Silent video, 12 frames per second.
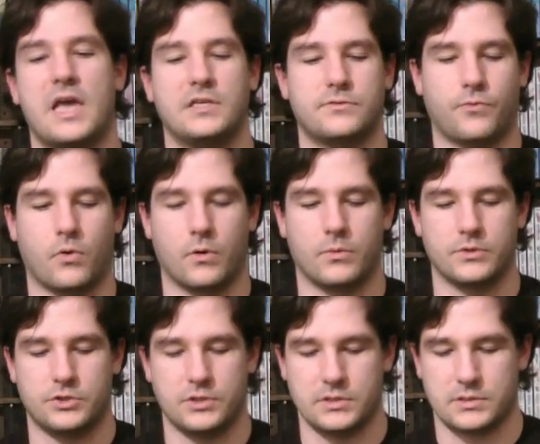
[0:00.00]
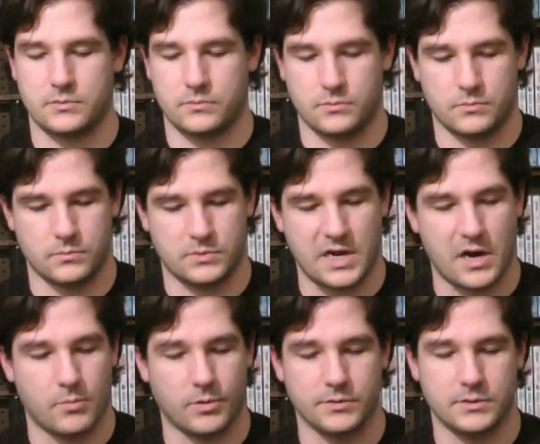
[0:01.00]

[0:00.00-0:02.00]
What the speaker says: case for it was just terrible,